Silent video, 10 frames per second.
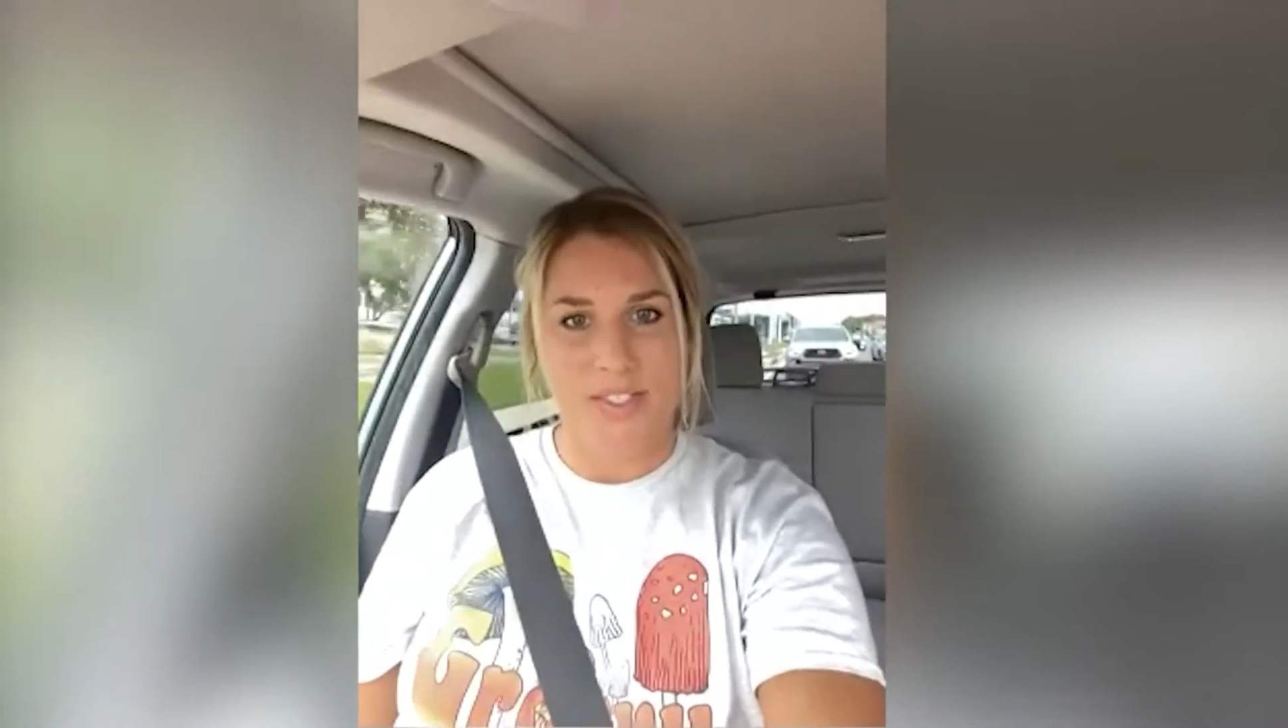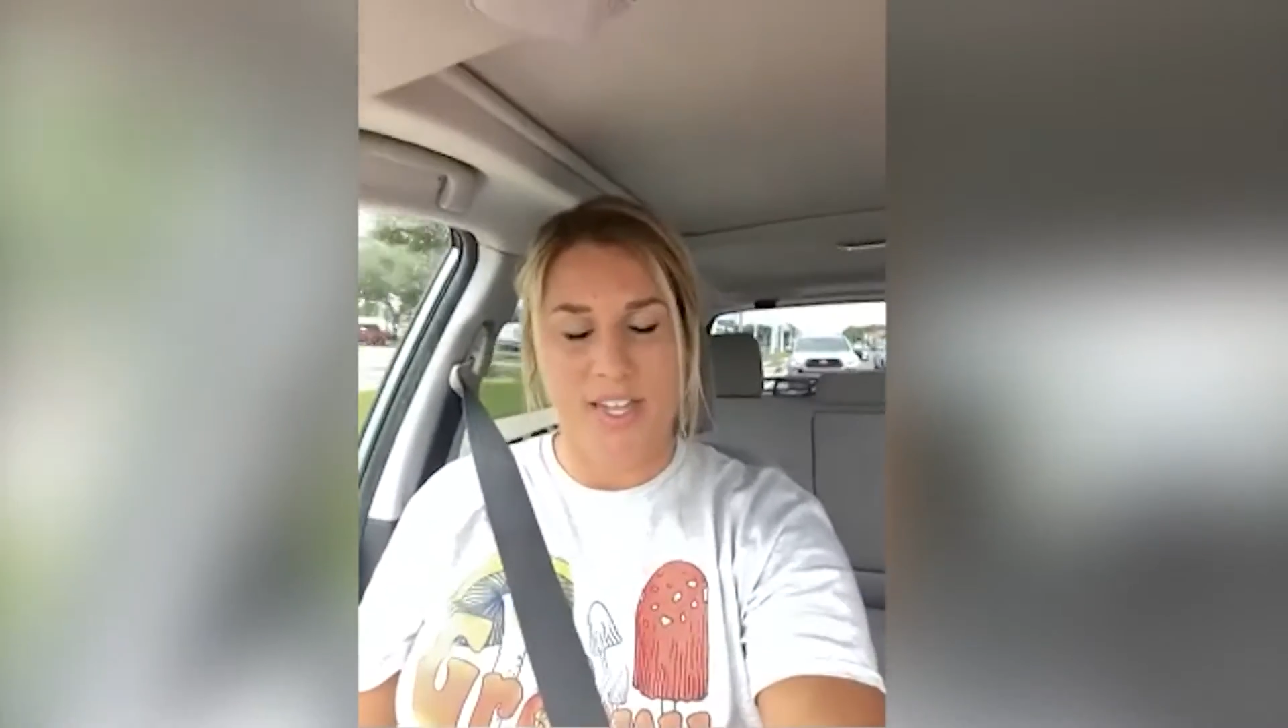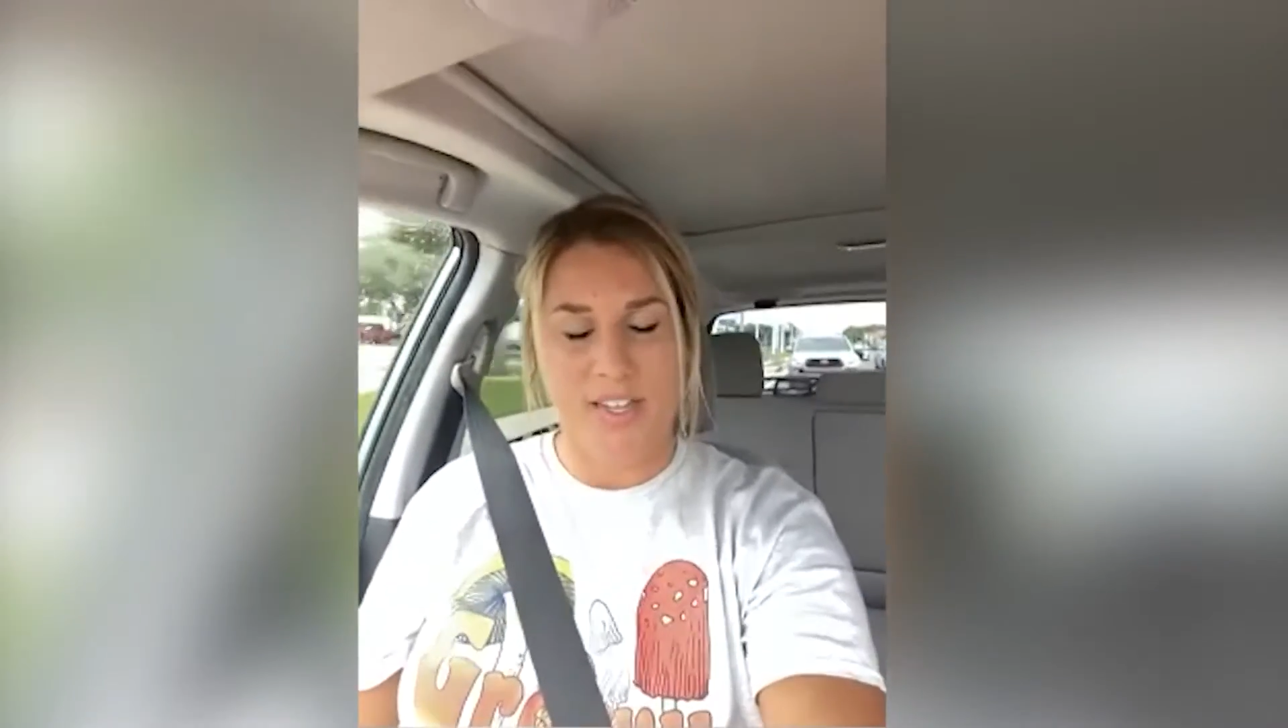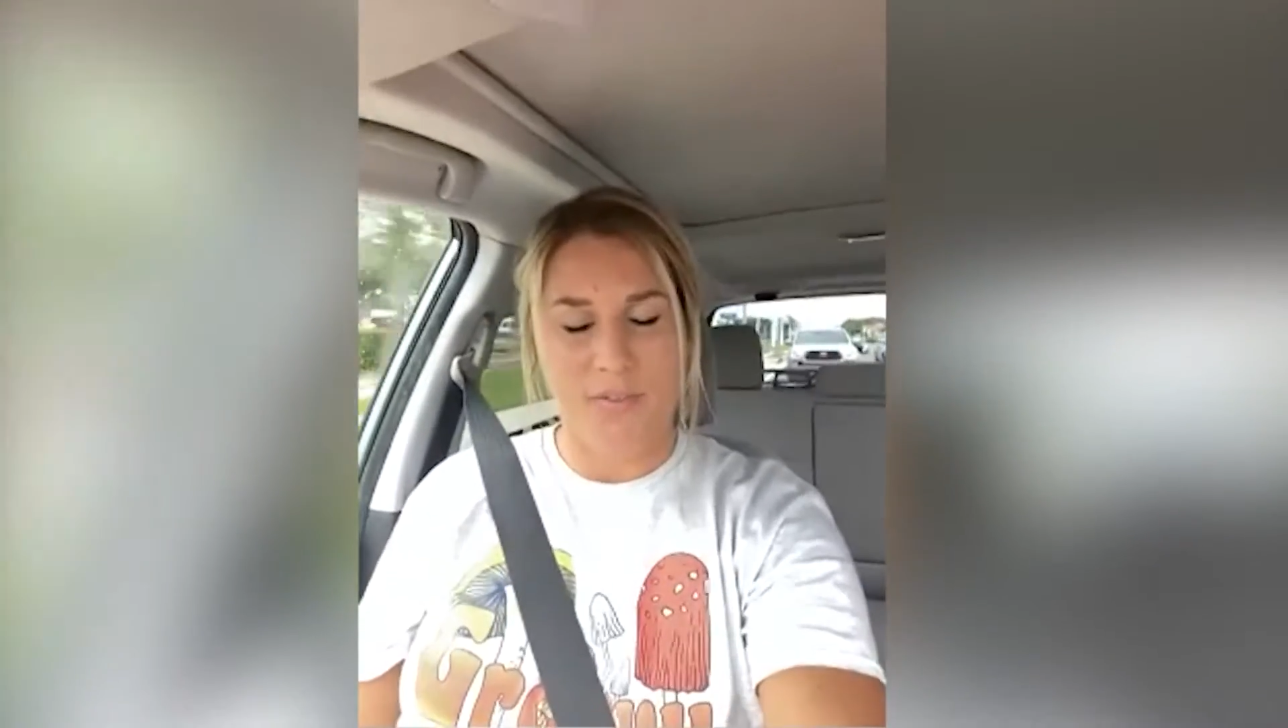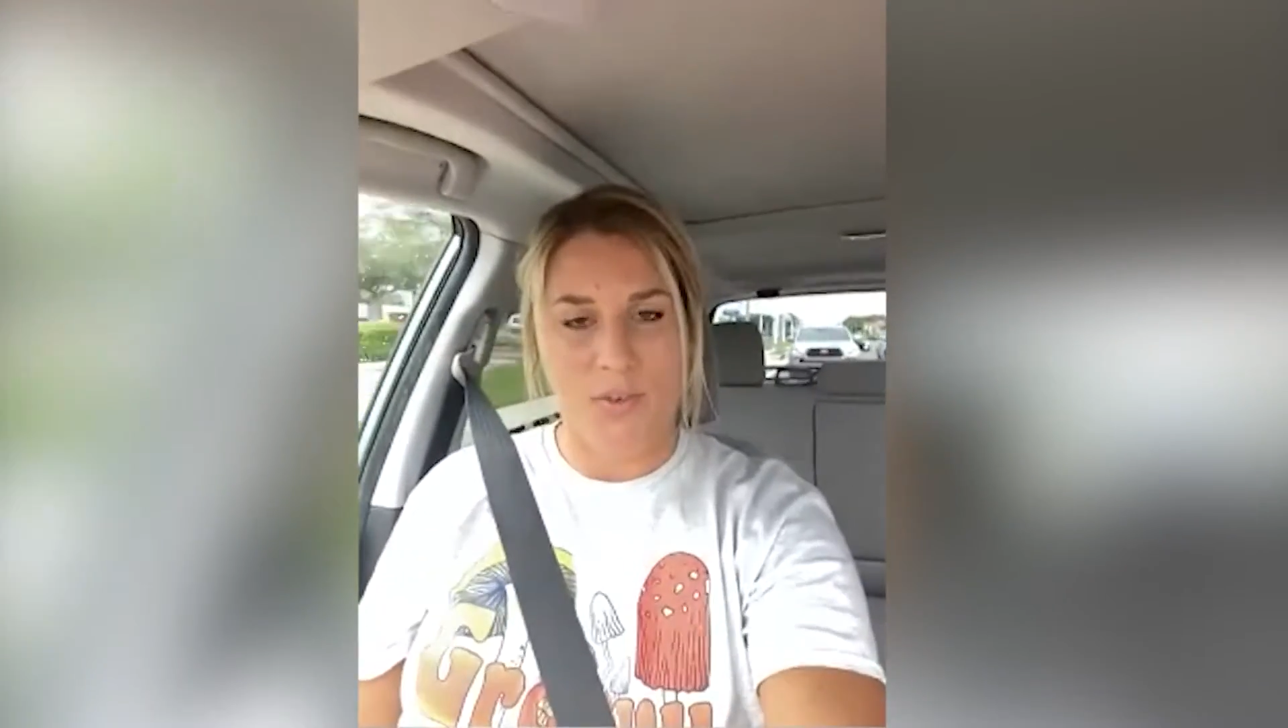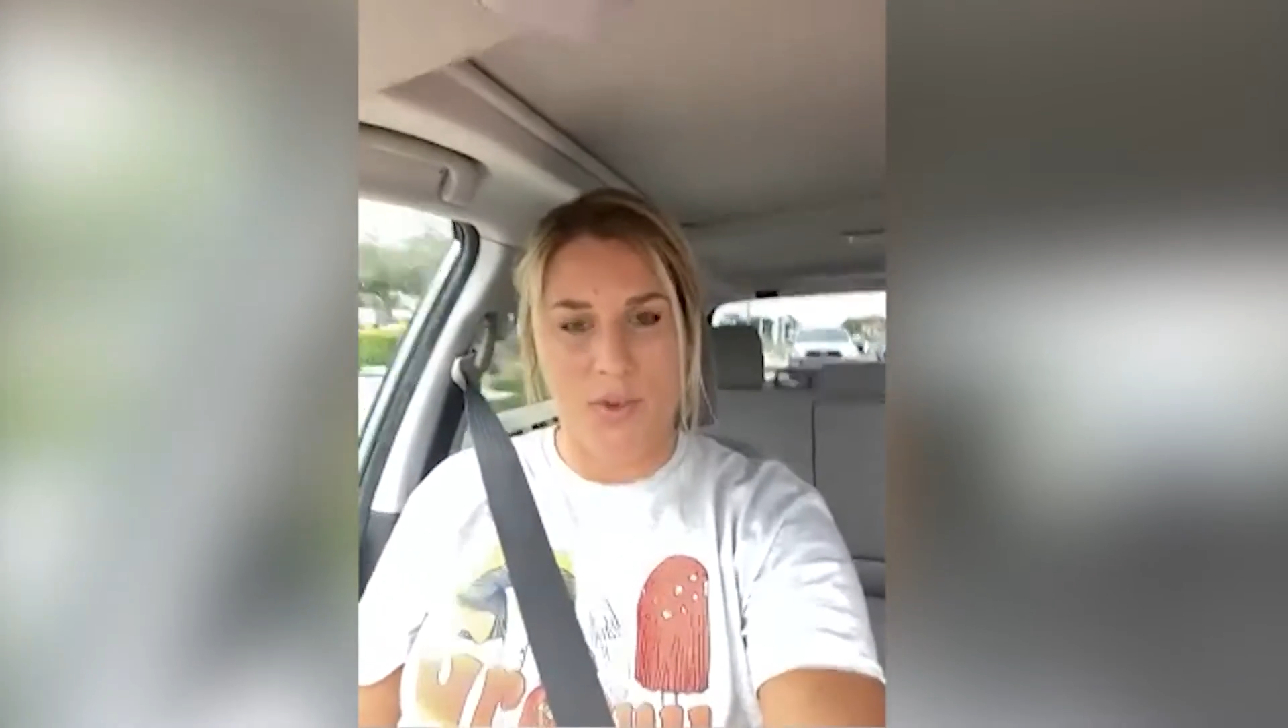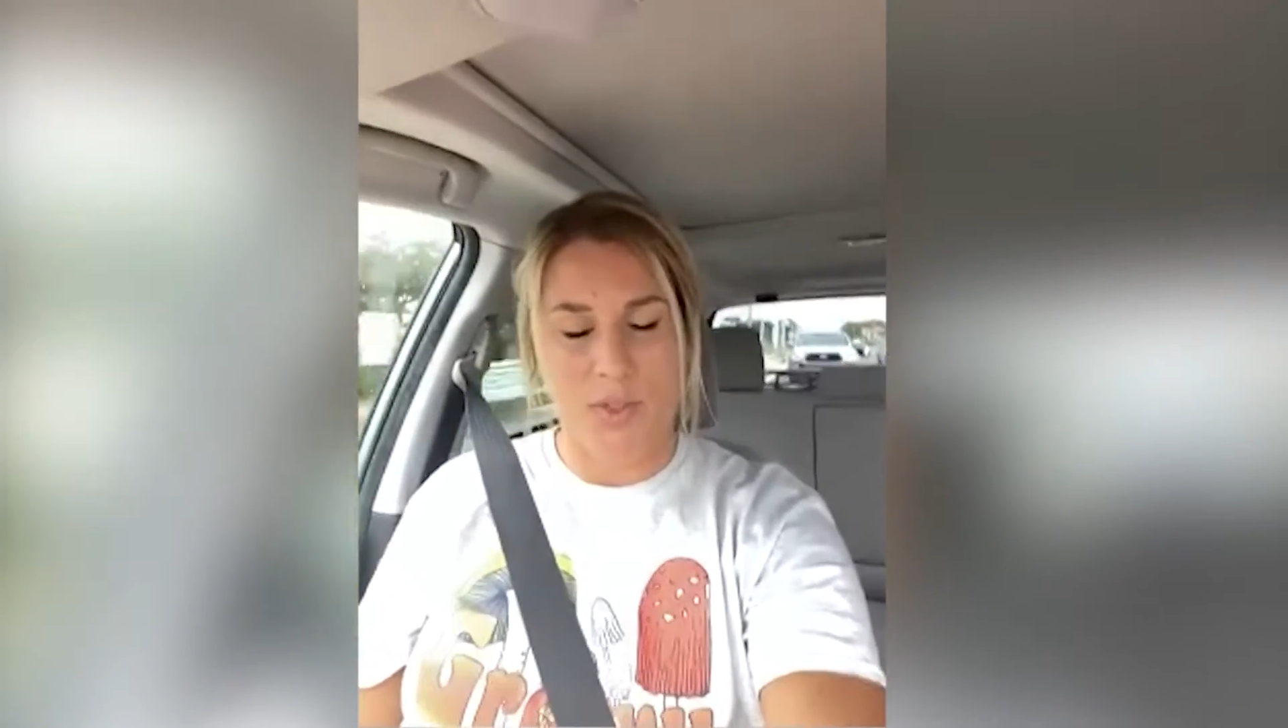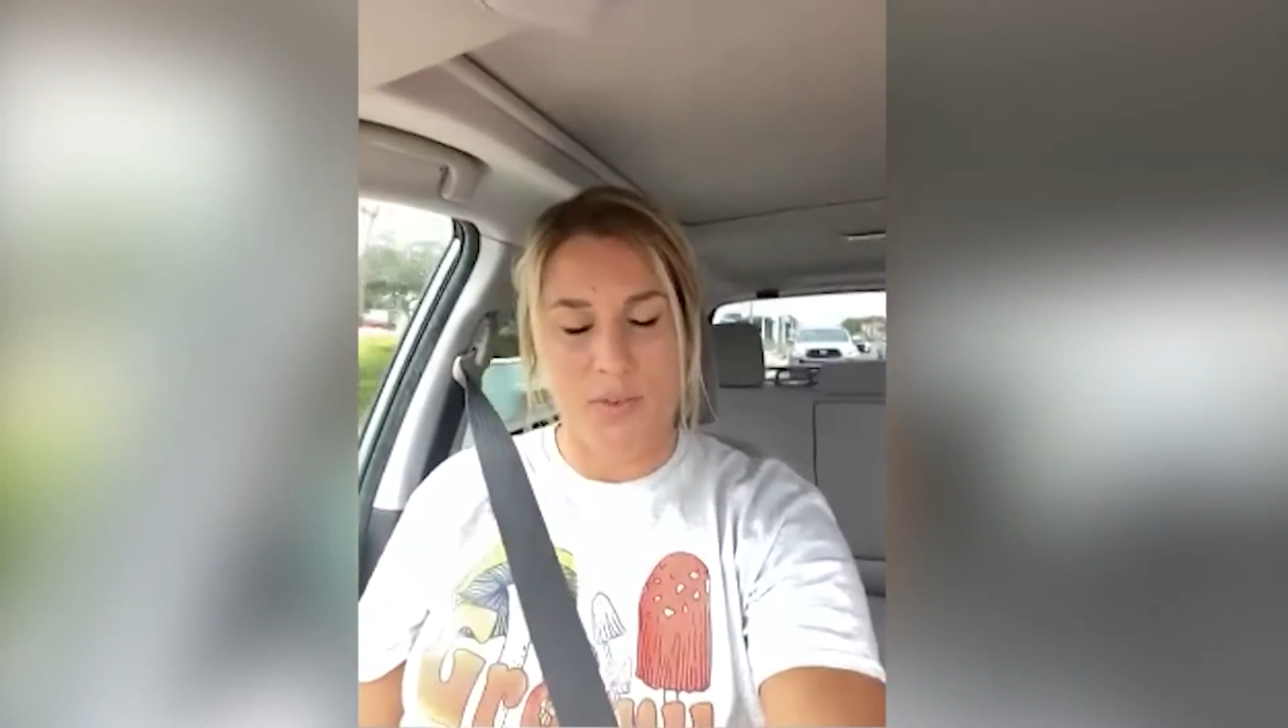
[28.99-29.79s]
that lived north